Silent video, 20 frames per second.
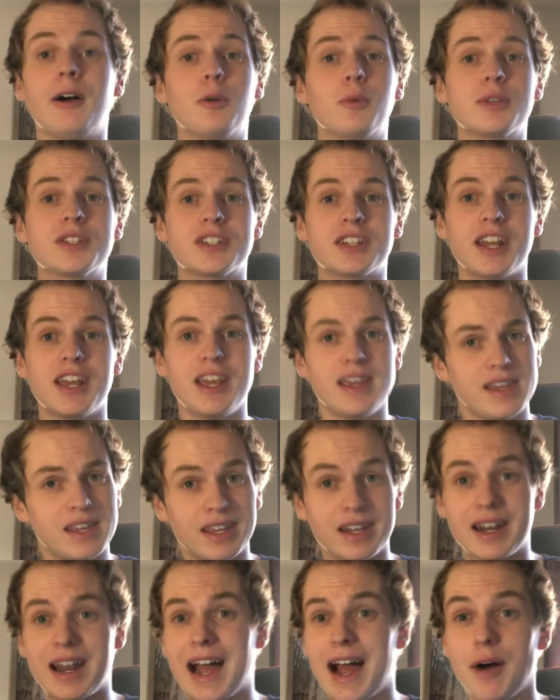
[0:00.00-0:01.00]
it was taken,
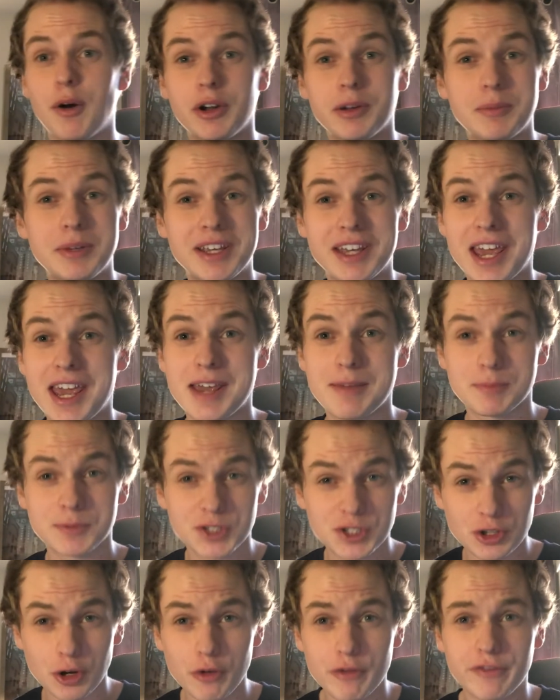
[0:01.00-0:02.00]
how it became
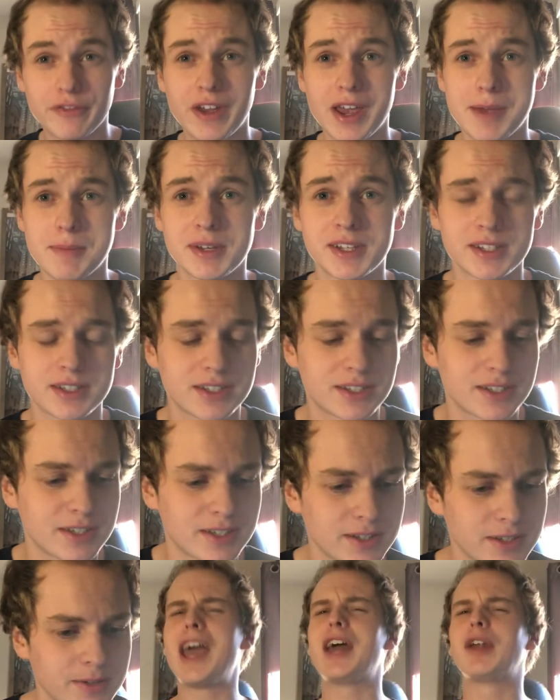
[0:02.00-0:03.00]
so famous,
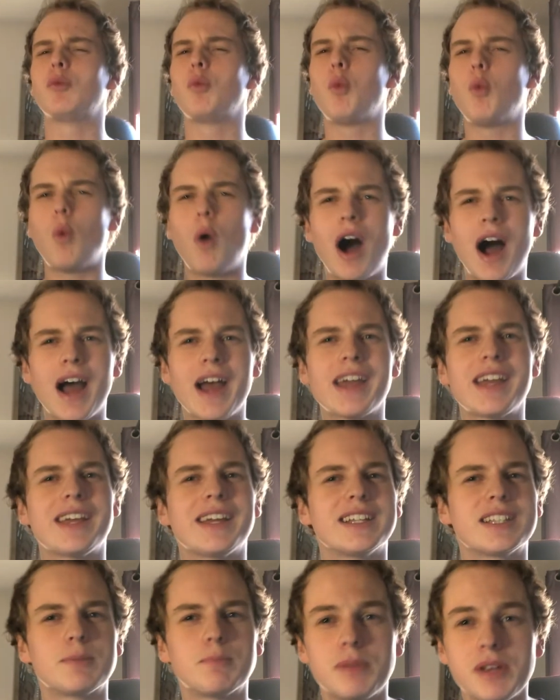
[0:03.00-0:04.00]
and why
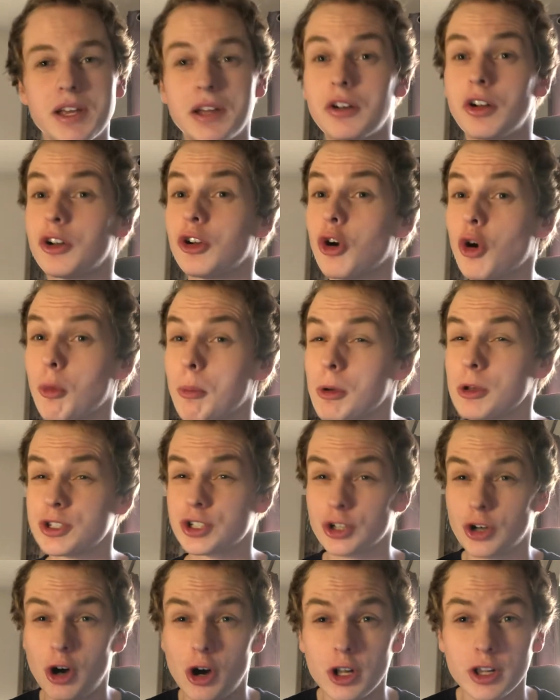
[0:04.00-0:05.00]
it's been on almost
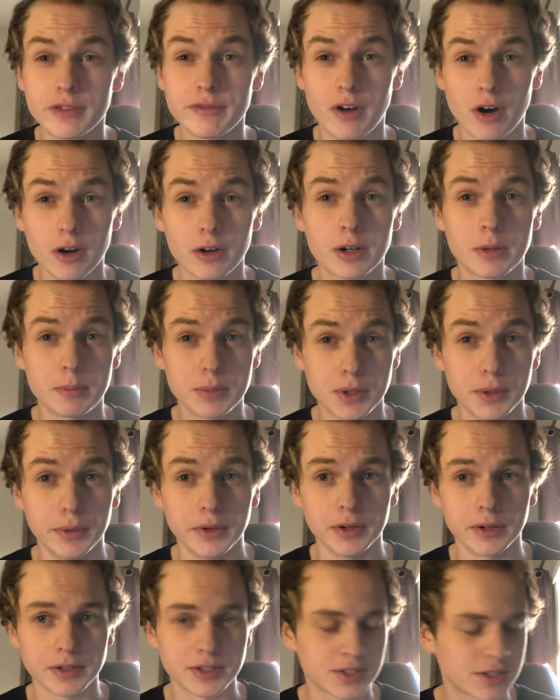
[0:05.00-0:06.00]
all of our
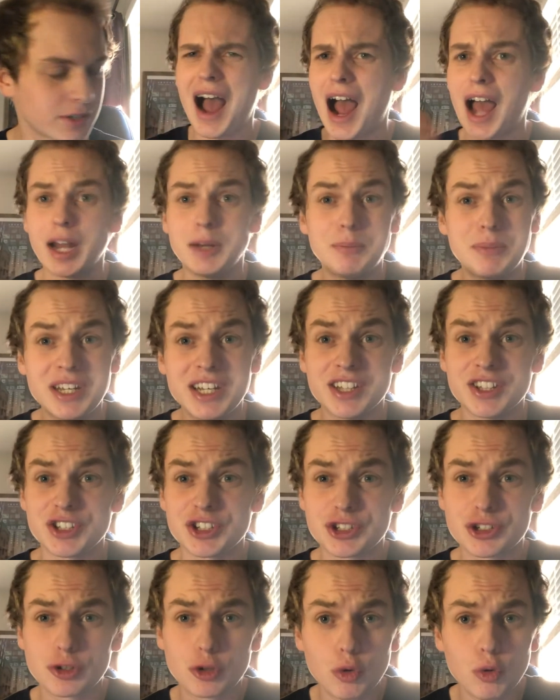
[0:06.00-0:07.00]
computers. I'd be in
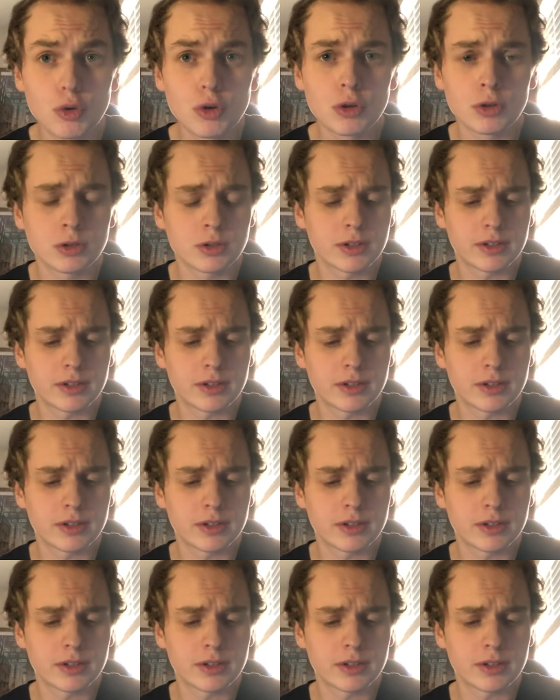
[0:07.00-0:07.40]
school,